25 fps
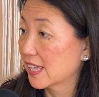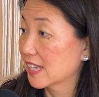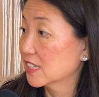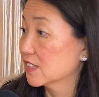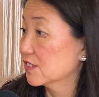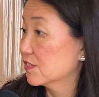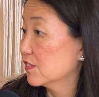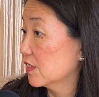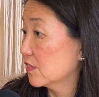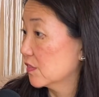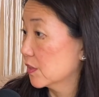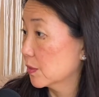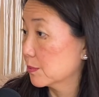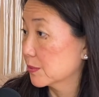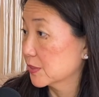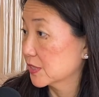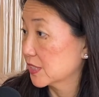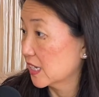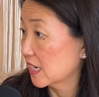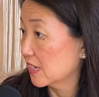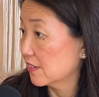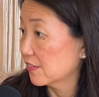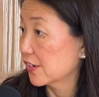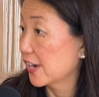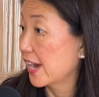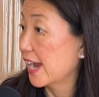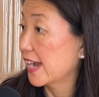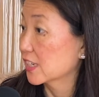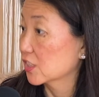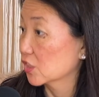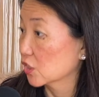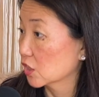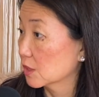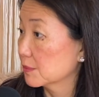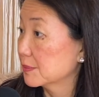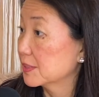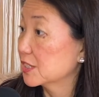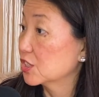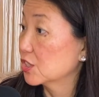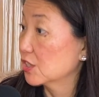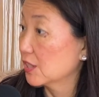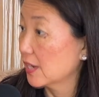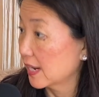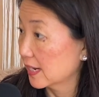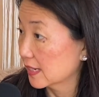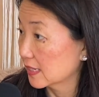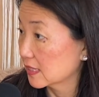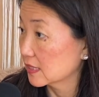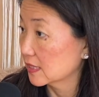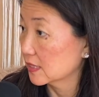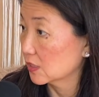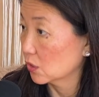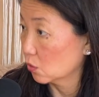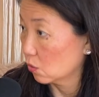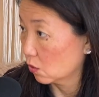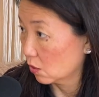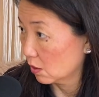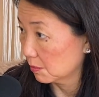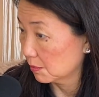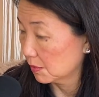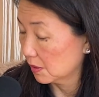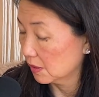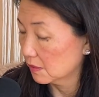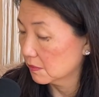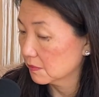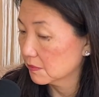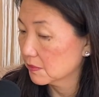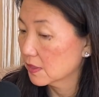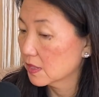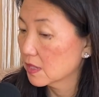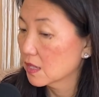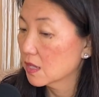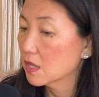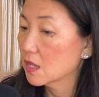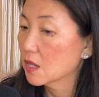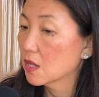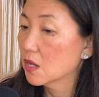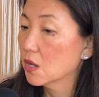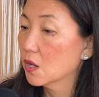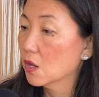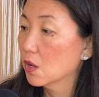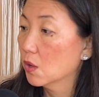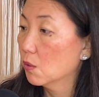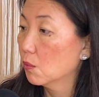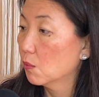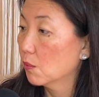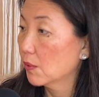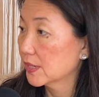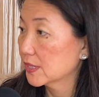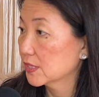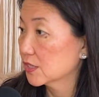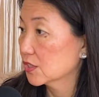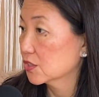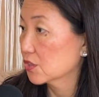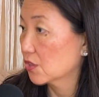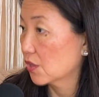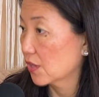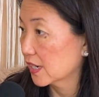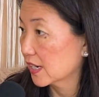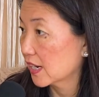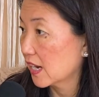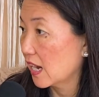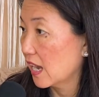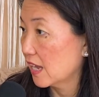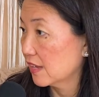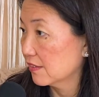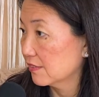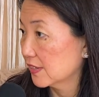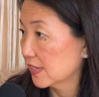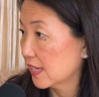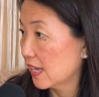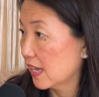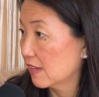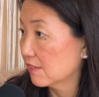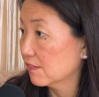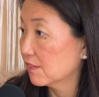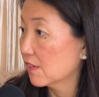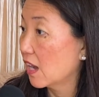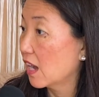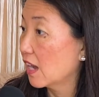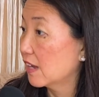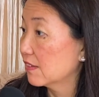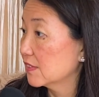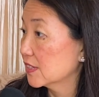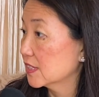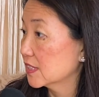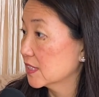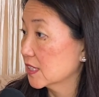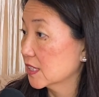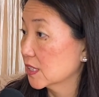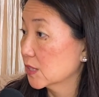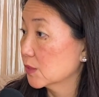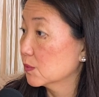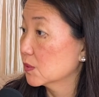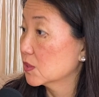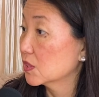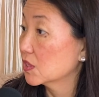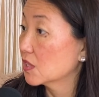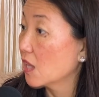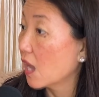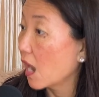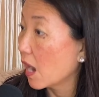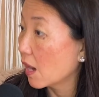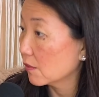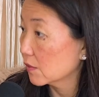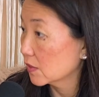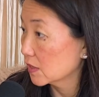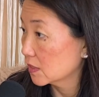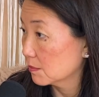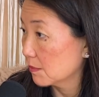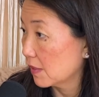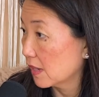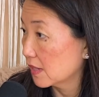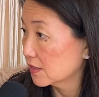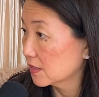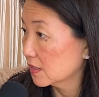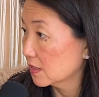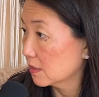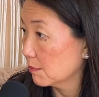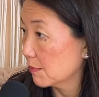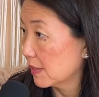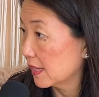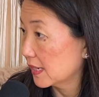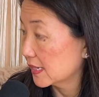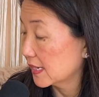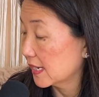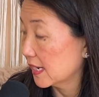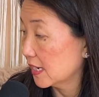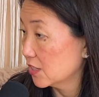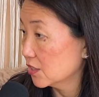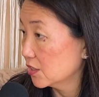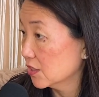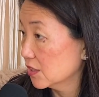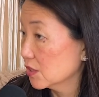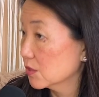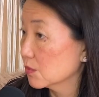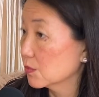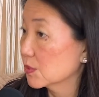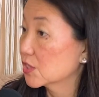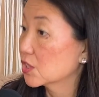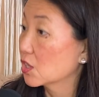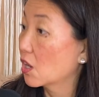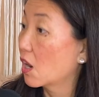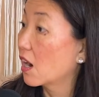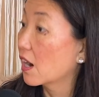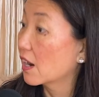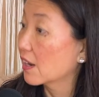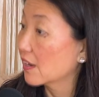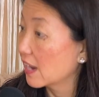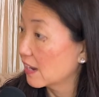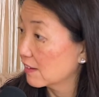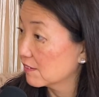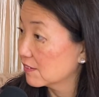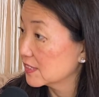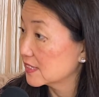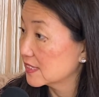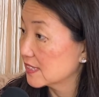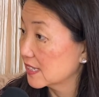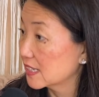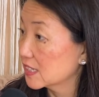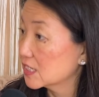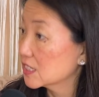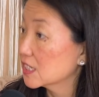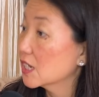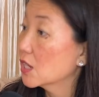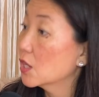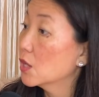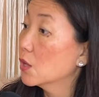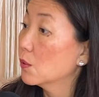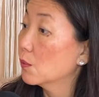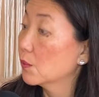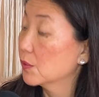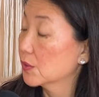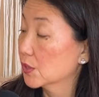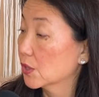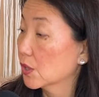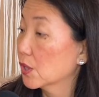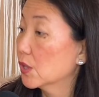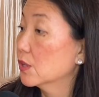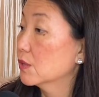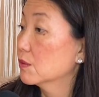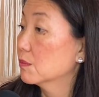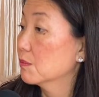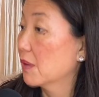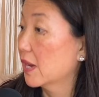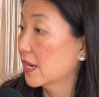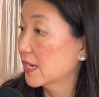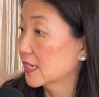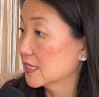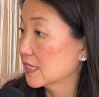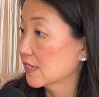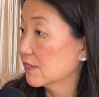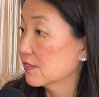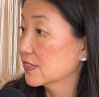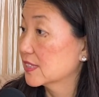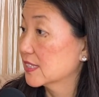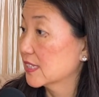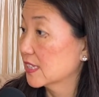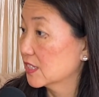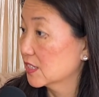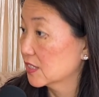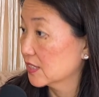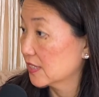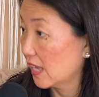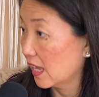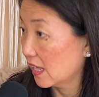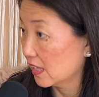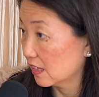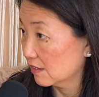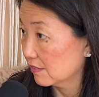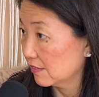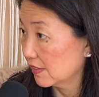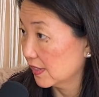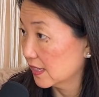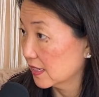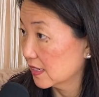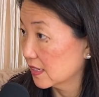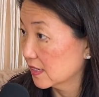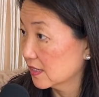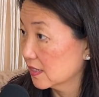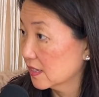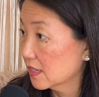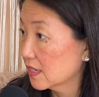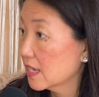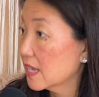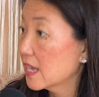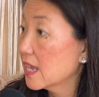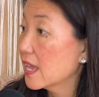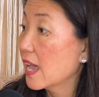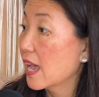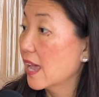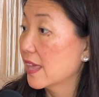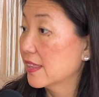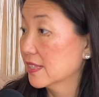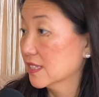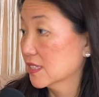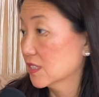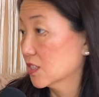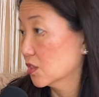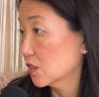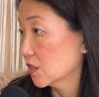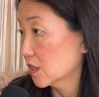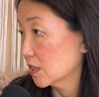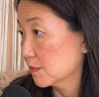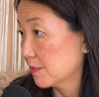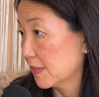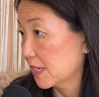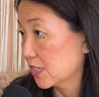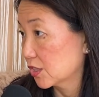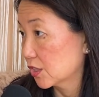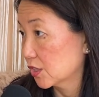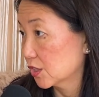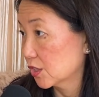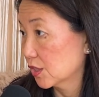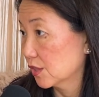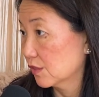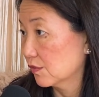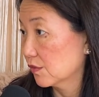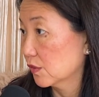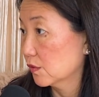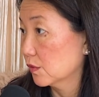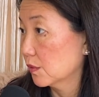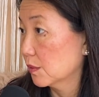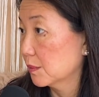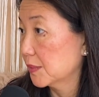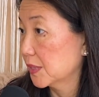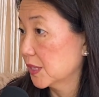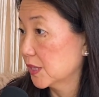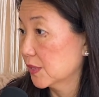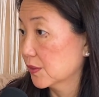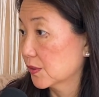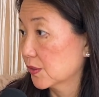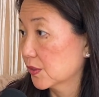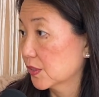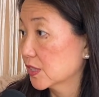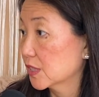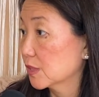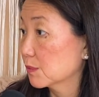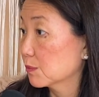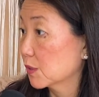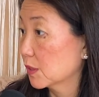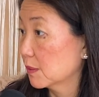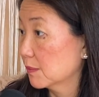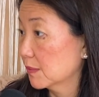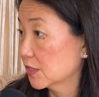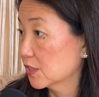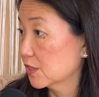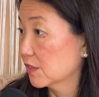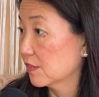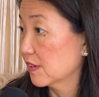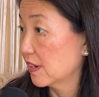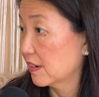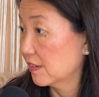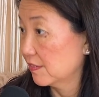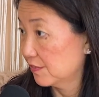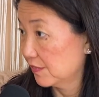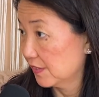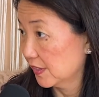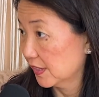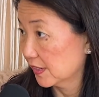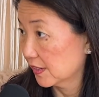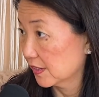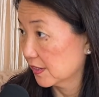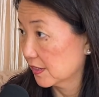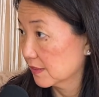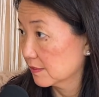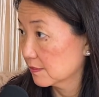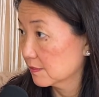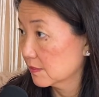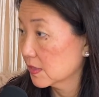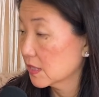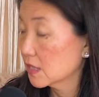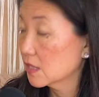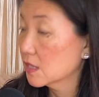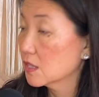that is 50% of your eggs are going to be genetically normal. When you're starting IVF, obviously you will not respond to the medications, which are FSH, when your own body's FSH is elevated. And this is especially true for women who are going through premature ovarian failure.